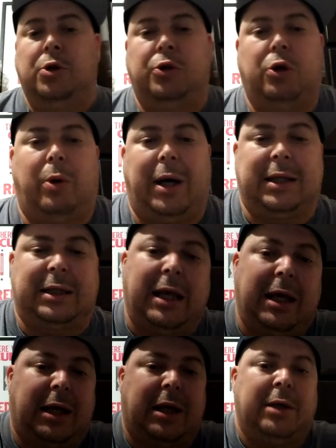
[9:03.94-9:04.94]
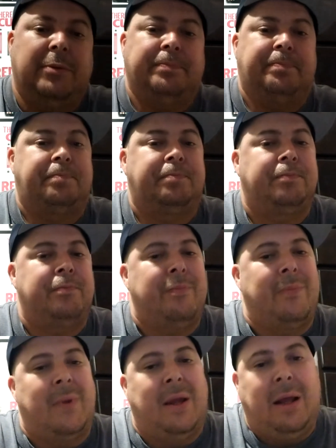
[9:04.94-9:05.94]
Do I think
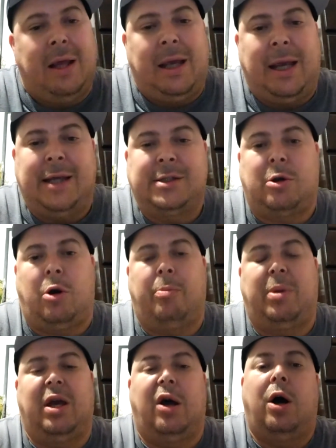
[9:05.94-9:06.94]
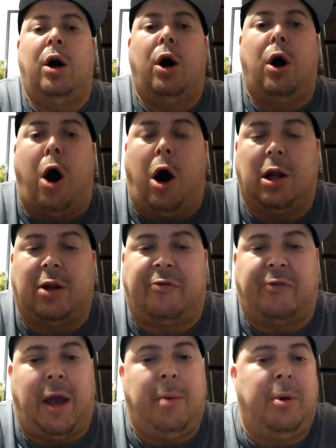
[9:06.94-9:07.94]
he's going to be a Hall of
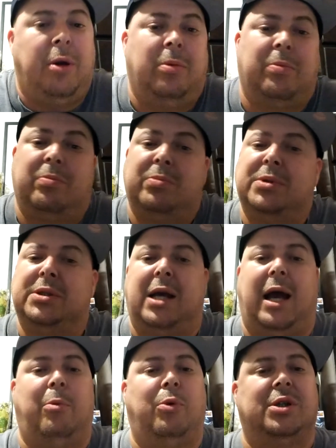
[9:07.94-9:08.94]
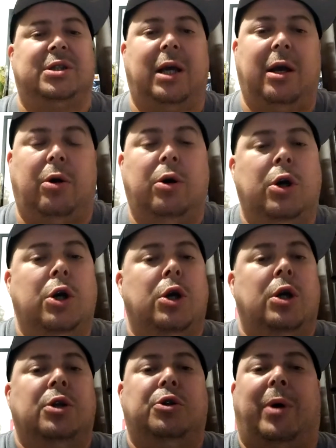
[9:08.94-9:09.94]
Famer? Time will tell.
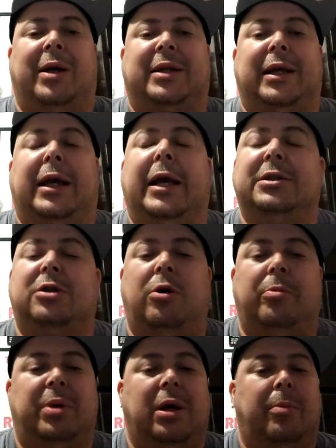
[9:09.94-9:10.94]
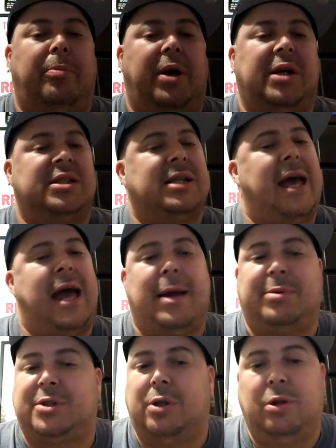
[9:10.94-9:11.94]
Do I think he's going to be a bust?
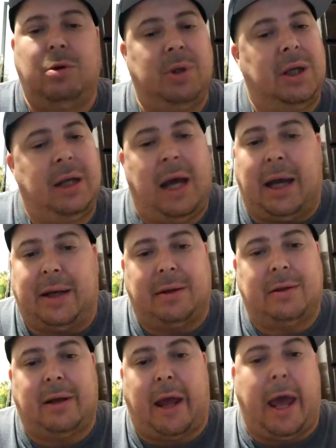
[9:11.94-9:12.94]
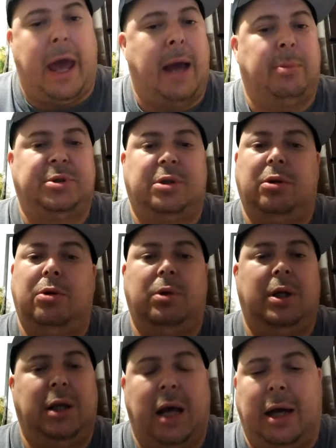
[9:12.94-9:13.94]
Absolutely not.
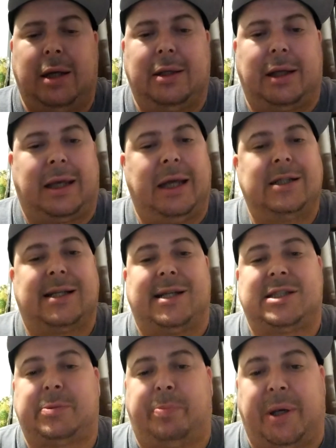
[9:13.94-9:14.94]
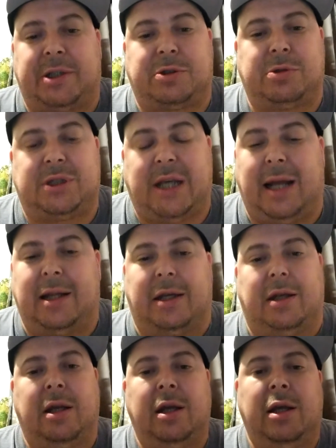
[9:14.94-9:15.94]
Absolutely not. The kid's got special talent.